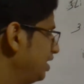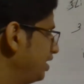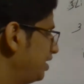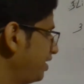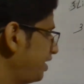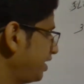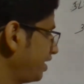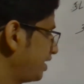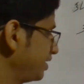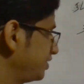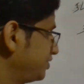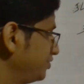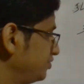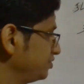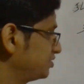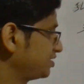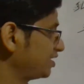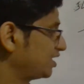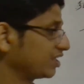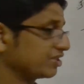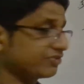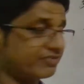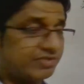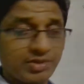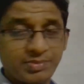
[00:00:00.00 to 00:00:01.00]
negative
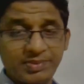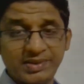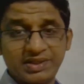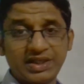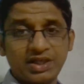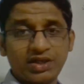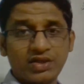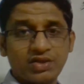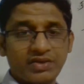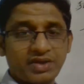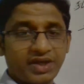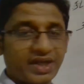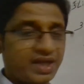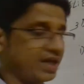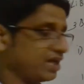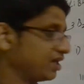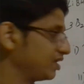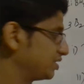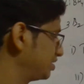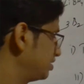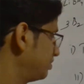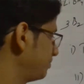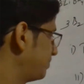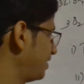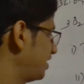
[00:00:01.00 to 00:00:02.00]
charge will be there on
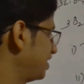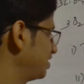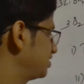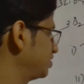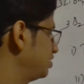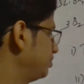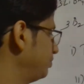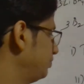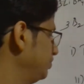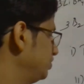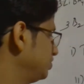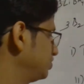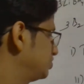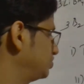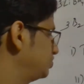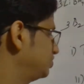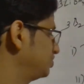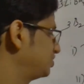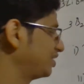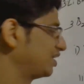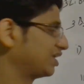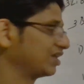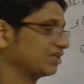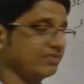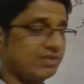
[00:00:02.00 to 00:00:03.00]
nitrogen, partial positive
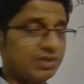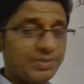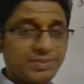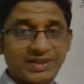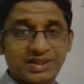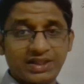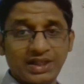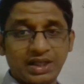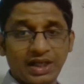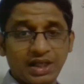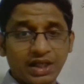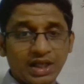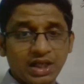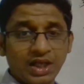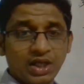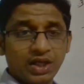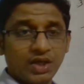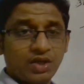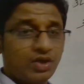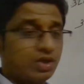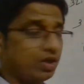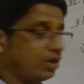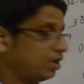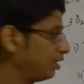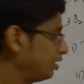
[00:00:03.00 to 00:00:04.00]
charge will be there
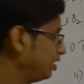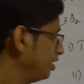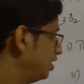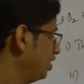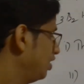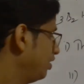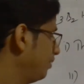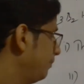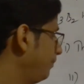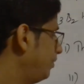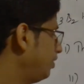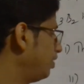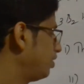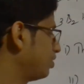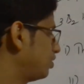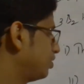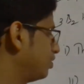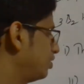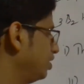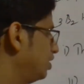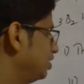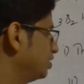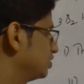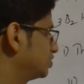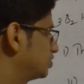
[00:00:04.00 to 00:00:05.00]
on
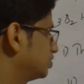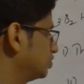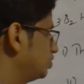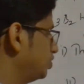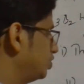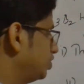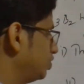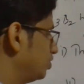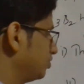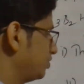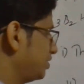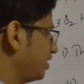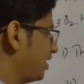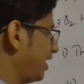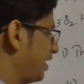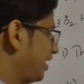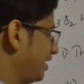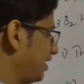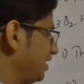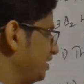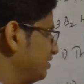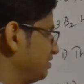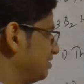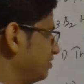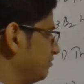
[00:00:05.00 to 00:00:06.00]
boron. So the
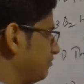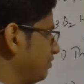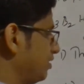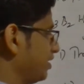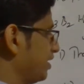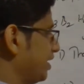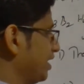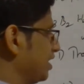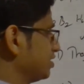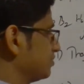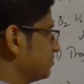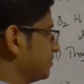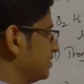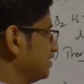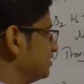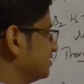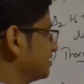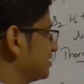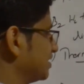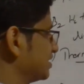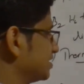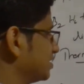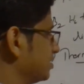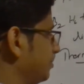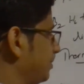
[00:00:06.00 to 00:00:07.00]
addition will take place in such a